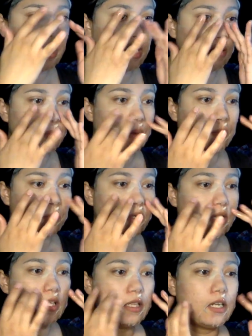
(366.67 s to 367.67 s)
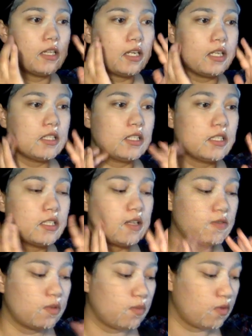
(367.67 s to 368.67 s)
I'm really glad that I did
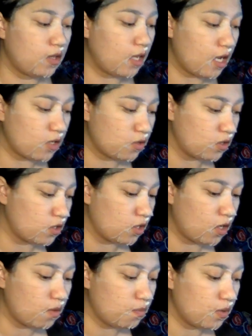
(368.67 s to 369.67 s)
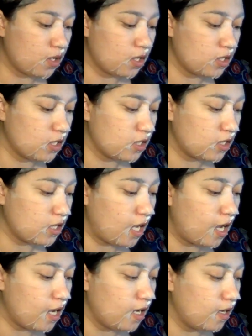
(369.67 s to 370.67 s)
save some of the extra serum because it's
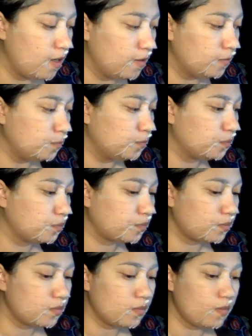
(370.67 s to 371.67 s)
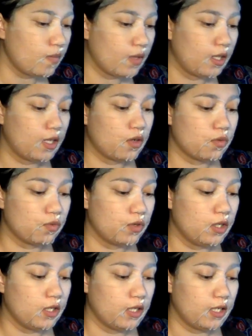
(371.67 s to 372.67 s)
not like
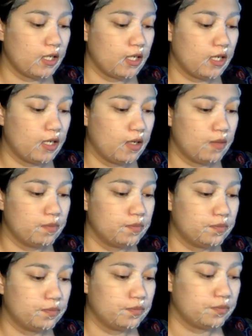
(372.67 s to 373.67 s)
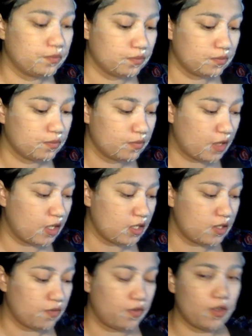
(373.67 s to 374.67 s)
really, it
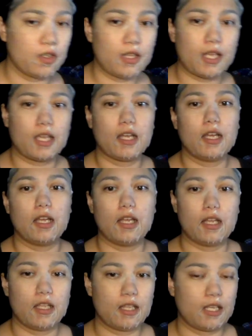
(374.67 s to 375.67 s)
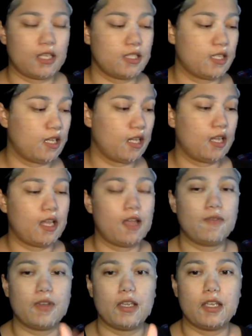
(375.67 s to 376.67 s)
doesn't feel like it's a
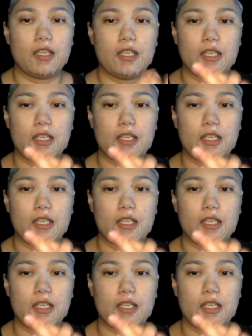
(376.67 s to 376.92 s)
heavy,